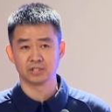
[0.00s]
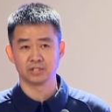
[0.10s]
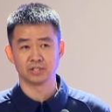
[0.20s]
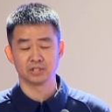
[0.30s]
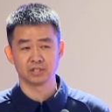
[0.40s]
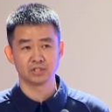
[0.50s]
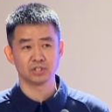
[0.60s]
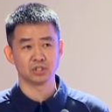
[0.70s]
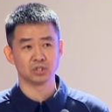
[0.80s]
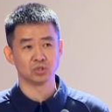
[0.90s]

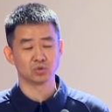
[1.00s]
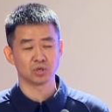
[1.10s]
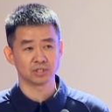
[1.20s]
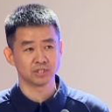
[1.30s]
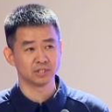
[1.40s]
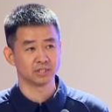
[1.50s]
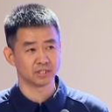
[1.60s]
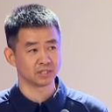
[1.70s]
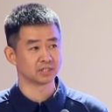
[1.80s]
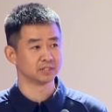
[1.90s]
Firstly,
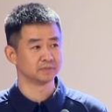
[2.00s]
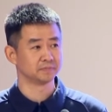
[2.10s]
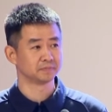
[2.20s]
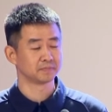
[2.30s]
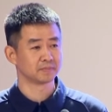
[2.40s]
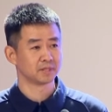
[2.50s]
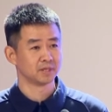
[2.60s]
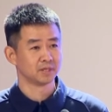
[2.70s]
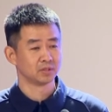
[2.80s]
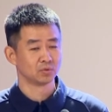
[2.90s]
it
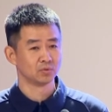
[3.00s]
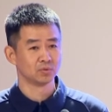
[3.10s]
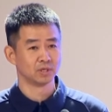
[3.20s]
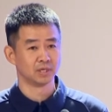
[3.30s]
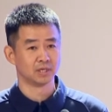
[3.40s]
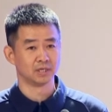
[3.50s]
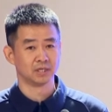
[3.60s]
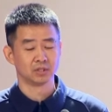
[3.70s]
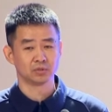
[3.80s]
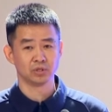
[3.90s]
is the
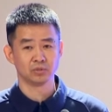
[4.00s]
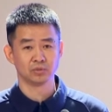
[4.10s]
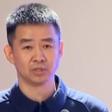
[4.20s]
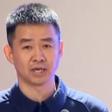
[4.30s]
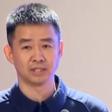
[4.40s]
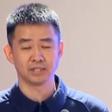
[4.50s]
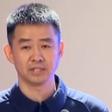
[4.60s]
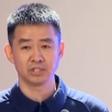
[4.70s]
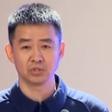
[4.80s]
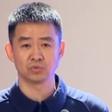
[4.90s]
symbol of
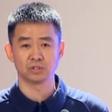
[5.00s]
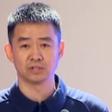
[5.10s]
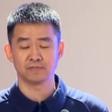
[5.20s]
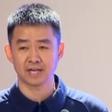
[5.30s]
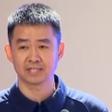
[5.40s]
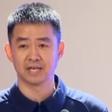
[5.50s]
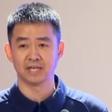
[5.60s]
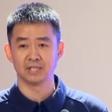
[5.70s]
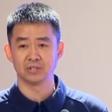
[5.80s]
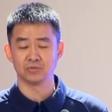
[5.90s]
technological
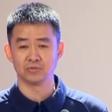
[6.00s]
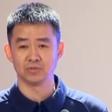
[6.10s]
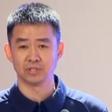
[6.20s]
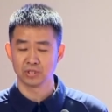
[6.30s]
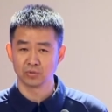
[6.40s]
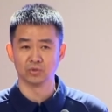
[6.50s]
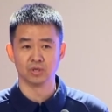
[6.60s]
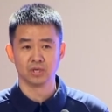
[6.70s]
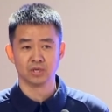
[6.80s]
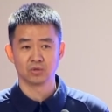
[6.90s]
innovation. Through the
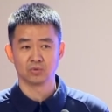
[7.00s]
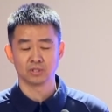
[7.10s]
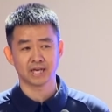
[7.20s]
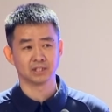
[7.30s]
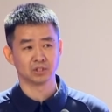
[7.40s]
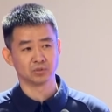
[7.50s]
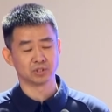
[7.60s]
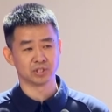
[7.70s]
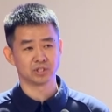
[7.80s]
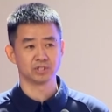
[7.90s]
development
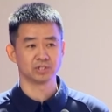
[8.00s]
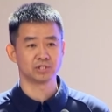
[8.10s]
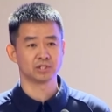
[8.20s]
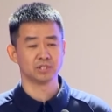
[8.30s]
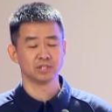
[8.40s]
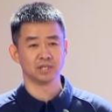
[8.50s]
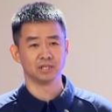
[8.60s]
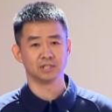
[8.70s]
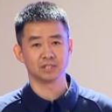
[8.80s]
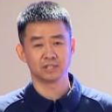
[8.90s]
of space
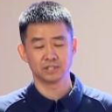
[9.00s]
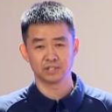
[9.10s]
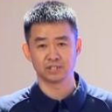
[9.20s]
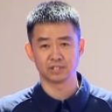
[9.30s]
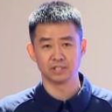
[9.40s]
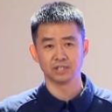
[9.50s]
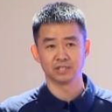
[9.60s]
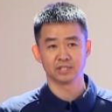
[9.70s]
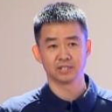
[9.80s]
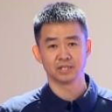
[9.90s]
technology, China
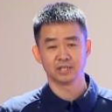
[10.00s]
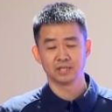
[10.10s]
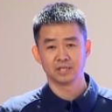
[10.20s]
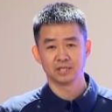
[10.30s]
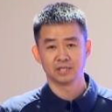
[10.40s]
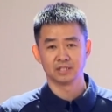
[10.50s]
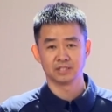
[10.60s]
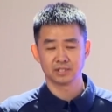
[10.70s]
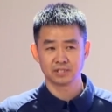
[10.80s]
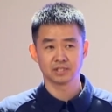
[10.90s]
could enhance its
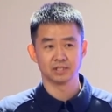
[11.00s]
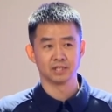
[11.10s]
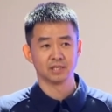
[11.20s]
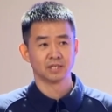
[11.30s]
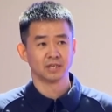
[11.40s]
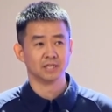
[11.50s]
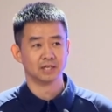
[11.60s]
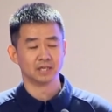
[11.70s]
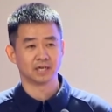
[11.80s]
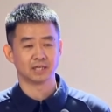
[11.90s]
technological
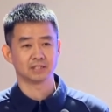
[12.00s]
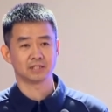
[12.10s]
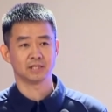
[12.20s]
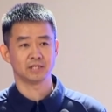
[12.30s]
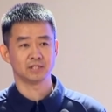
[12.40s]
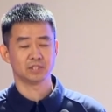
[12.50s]
capabilities.